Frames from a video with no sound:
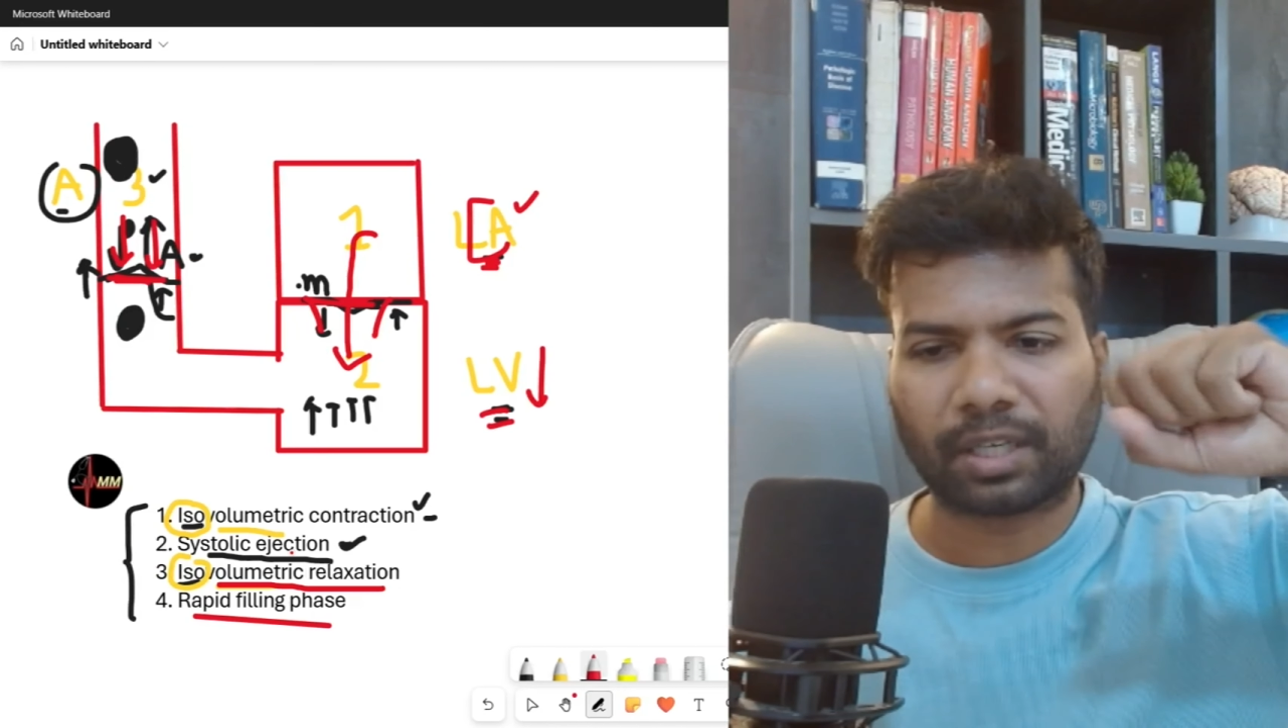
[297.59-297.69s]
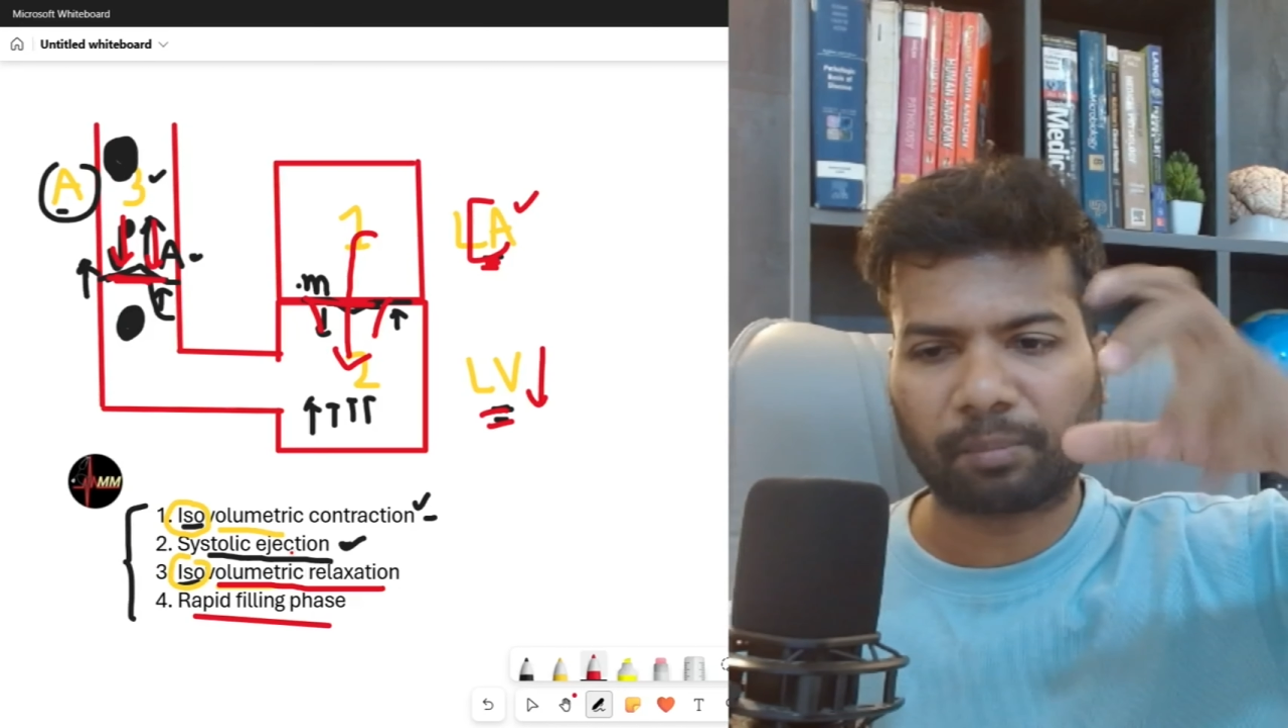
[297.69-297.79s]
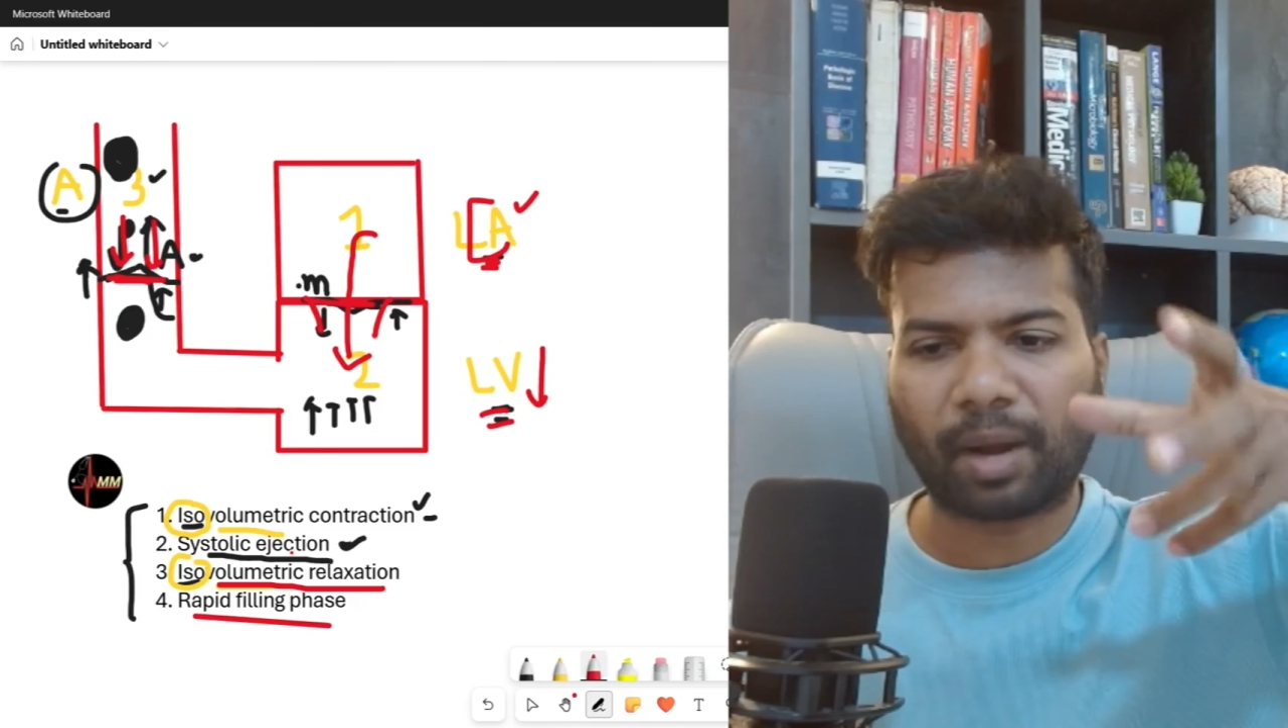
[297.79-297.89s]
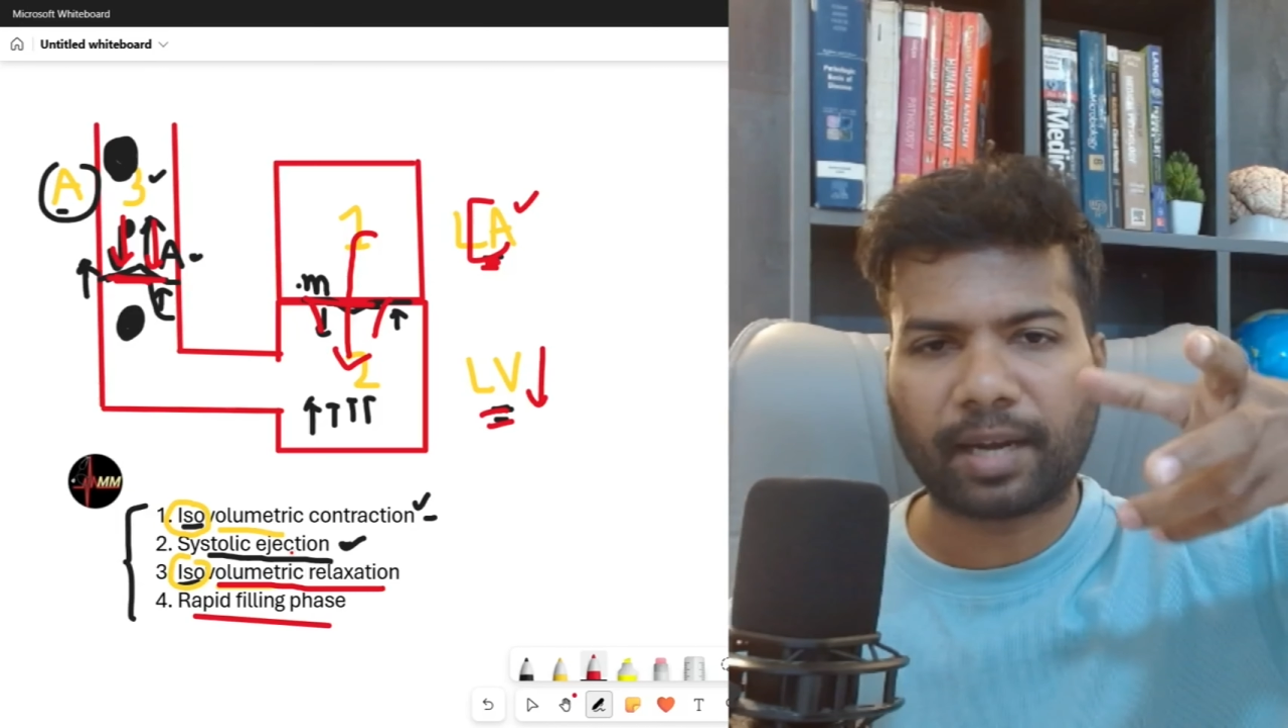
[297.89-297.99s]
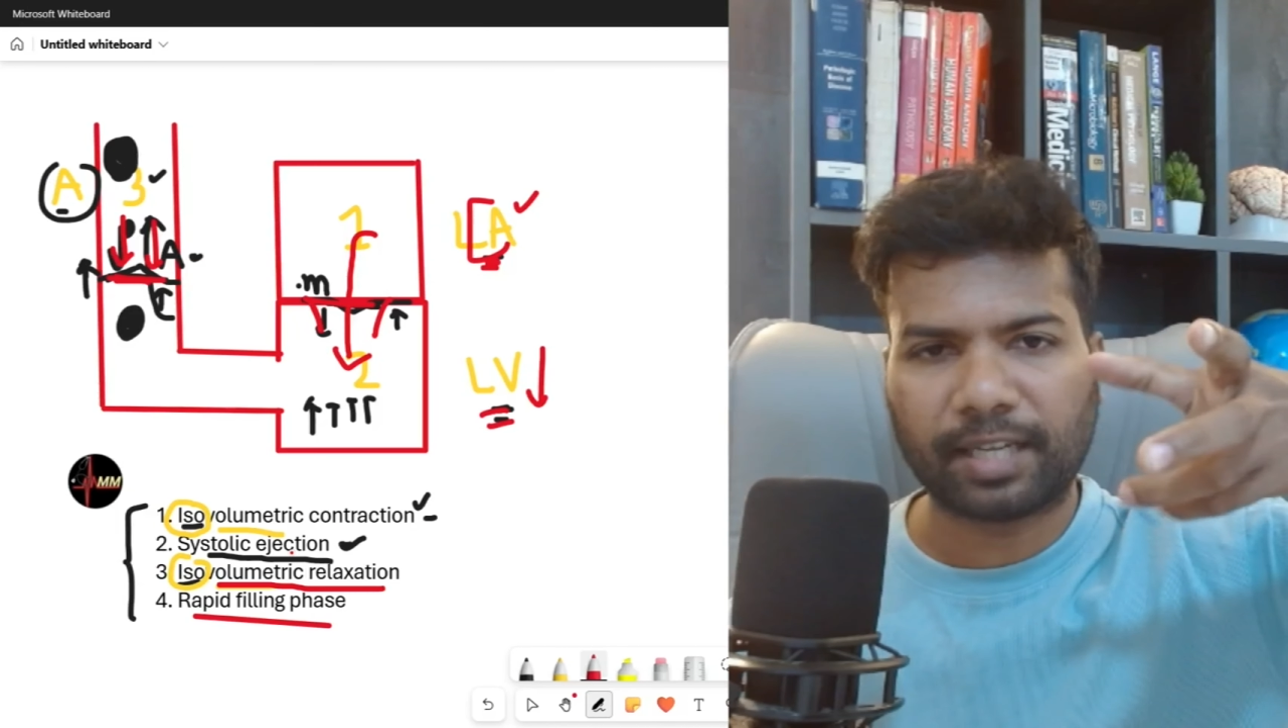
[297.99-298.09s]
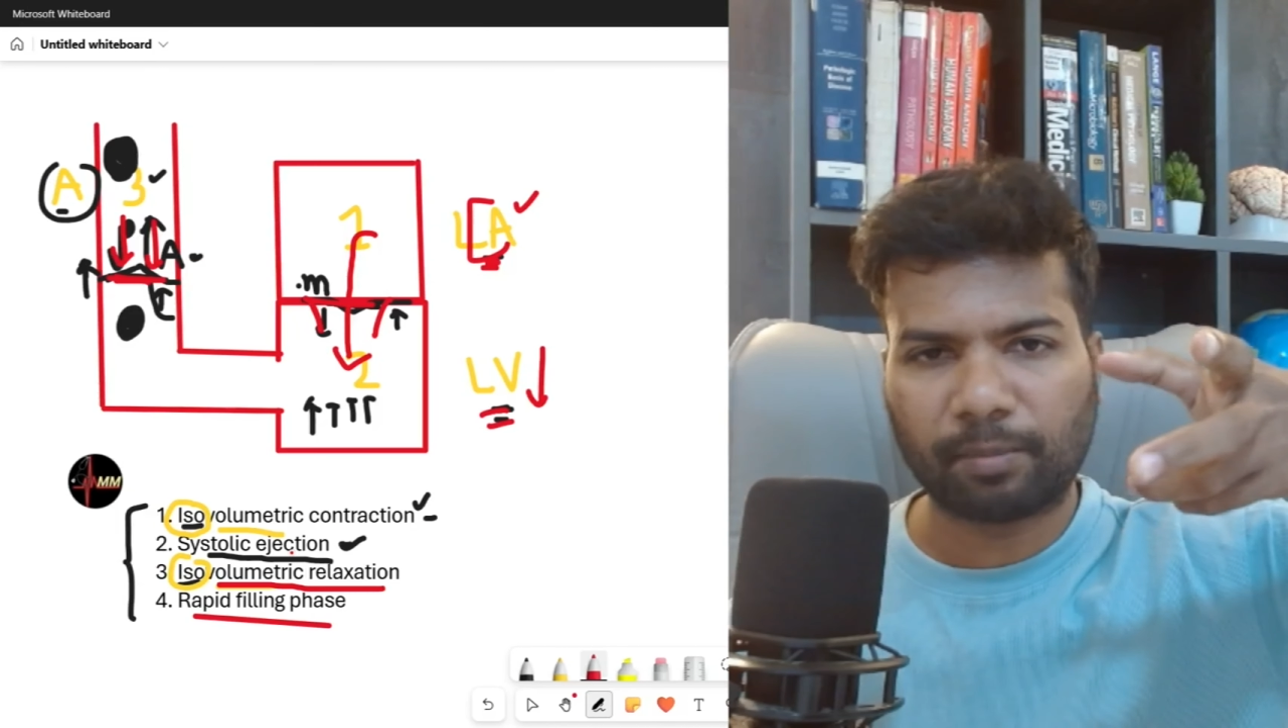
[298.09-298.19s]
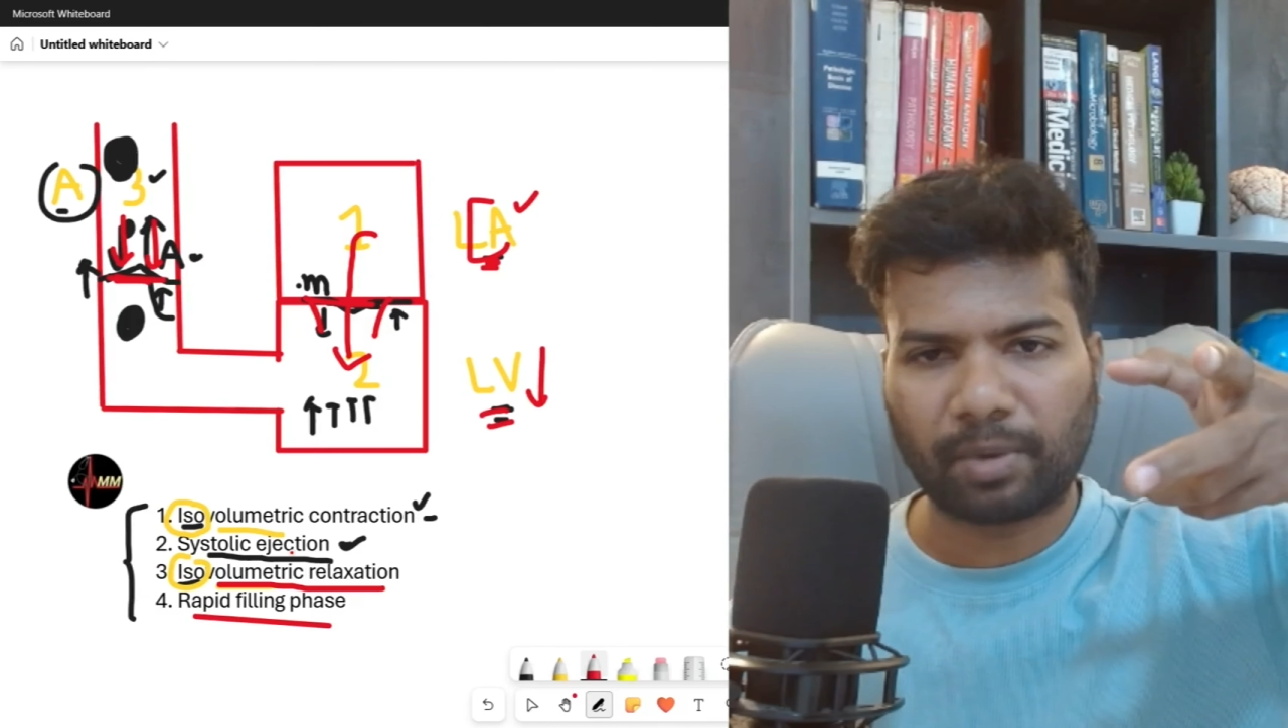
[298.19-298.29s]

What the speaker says: remaining